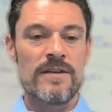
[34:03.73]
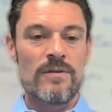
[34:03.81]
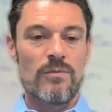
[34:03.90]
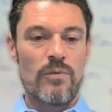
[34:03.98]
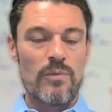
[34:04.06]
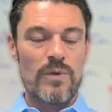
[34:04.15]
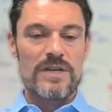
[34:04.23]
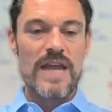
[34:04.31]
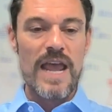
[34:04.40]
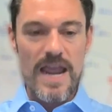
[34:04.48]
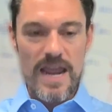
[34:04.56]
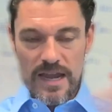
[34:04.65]
When we
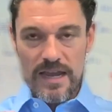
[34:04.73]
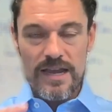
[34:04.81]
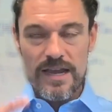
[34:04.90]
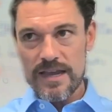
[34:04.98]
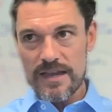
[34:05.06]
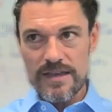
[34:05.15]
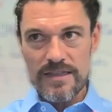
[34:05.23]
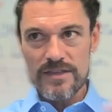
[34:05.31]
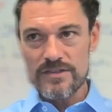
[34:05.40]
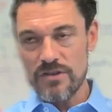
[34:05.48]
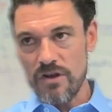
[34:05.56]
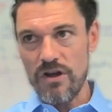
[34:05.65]
take
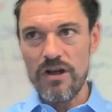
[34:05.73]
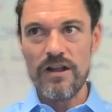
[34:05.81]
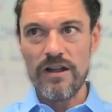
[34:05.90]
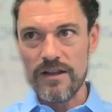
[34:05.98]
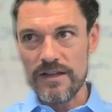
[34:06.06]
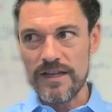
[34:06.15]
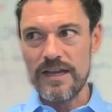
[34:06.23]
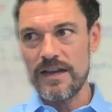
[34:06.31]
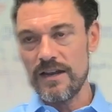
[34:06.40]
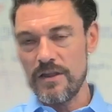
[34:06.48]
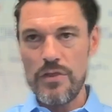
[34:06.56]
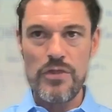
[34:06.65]
this all in
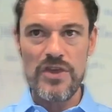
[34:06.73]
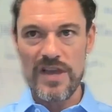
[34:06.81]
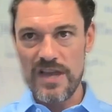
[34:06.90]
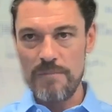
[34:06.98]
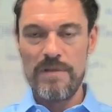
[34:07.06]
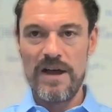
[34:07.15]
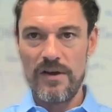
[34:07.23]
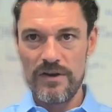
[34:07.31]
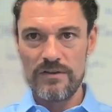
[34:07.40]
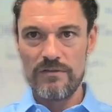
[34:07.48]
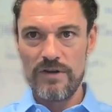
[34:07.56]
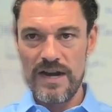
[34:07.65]
and think about
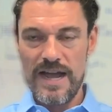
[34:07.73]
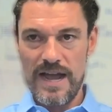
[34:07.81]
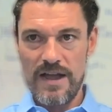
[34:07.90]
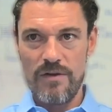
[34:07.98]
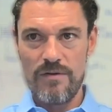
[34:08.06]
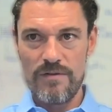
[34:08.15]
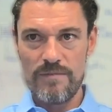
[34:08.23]
it right now,